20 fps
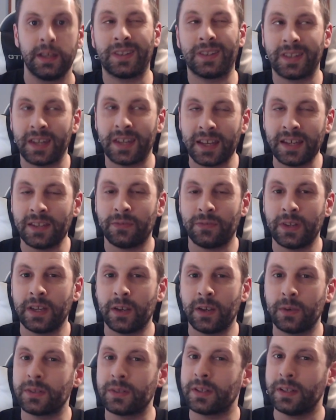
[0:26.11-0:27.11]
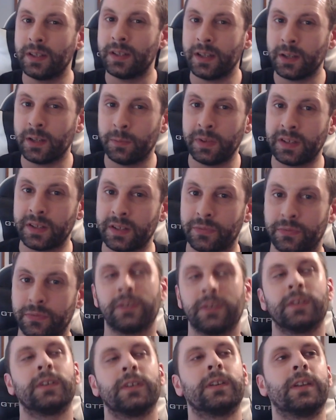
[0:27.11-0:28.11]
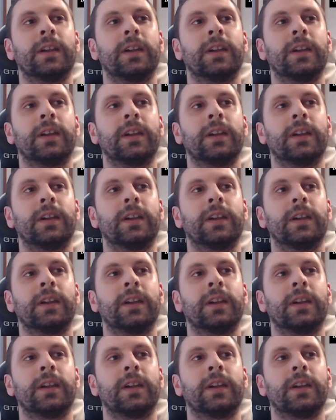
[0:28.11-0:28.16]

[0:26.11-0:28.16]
Today's video is a little bit different.